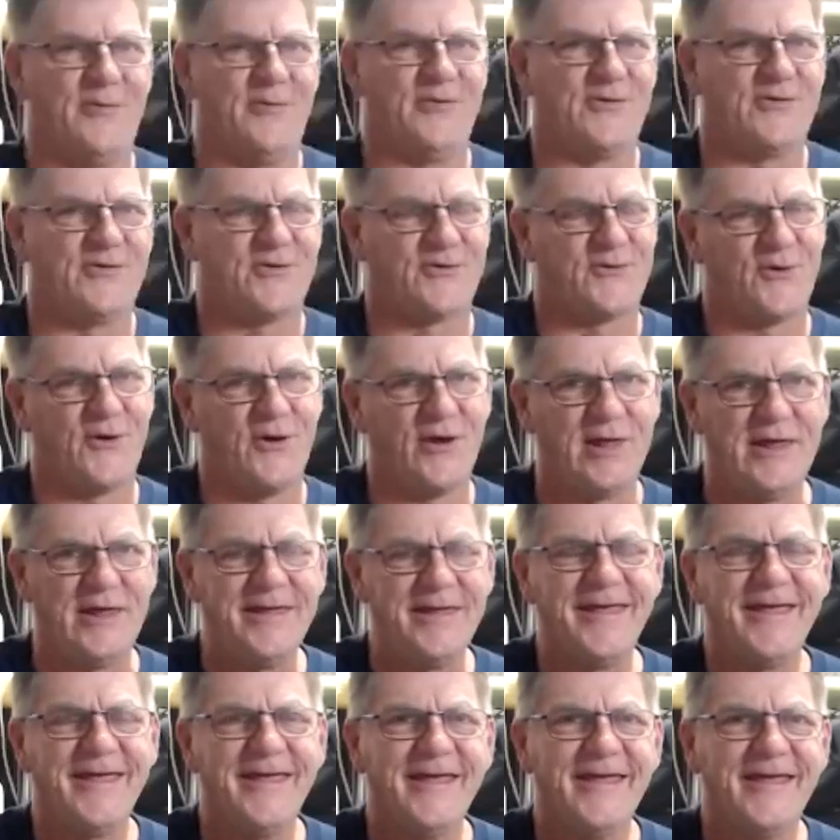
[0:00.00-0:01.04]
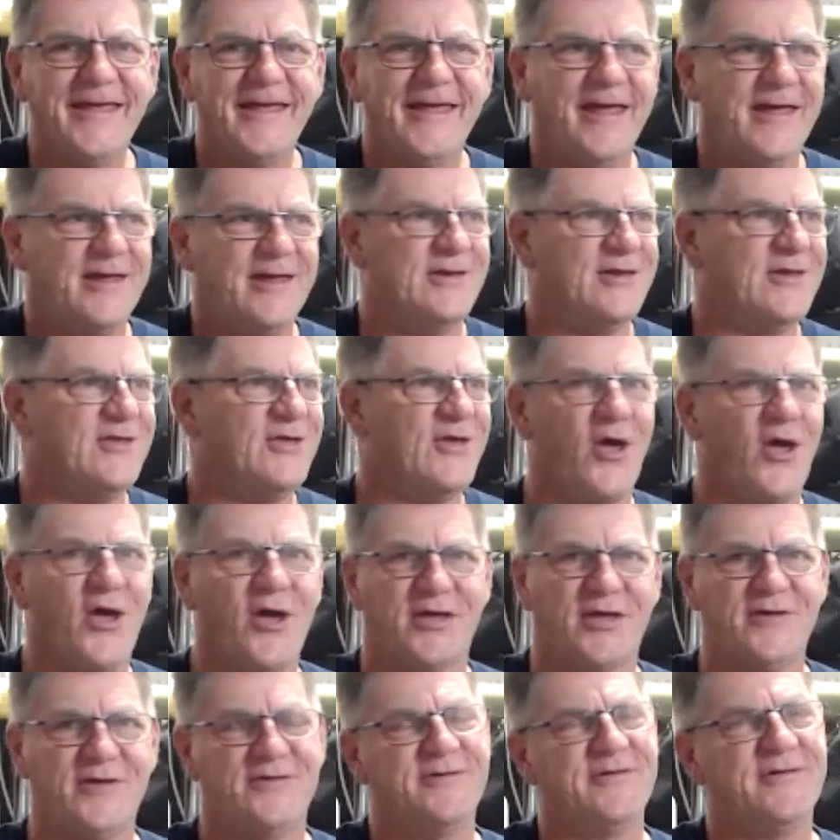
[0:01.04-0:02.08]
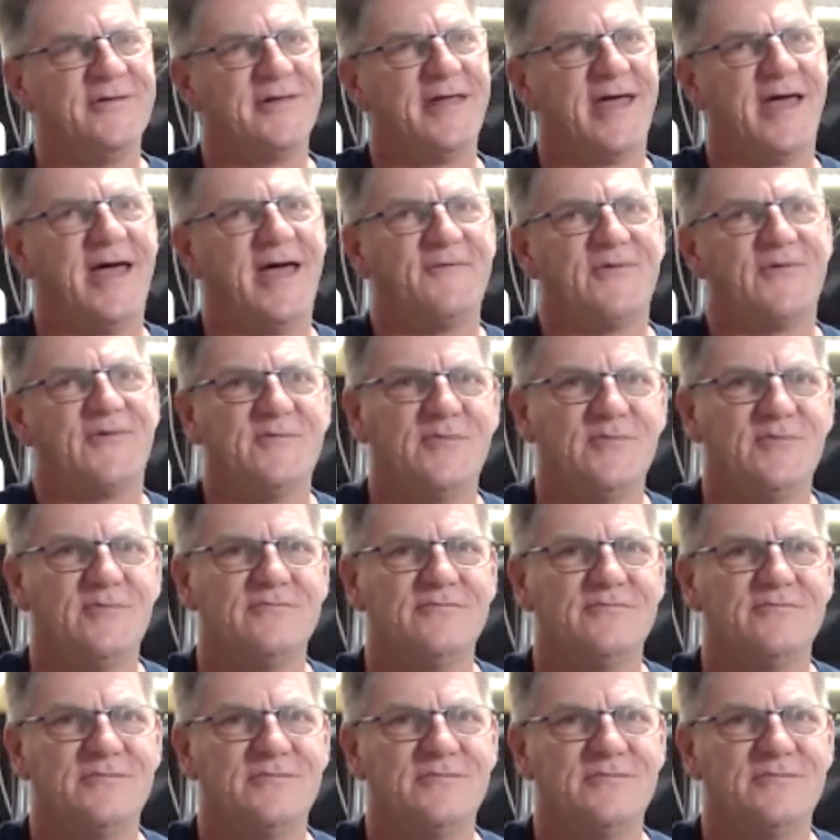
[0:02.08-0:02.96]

its tree. And Jürgen from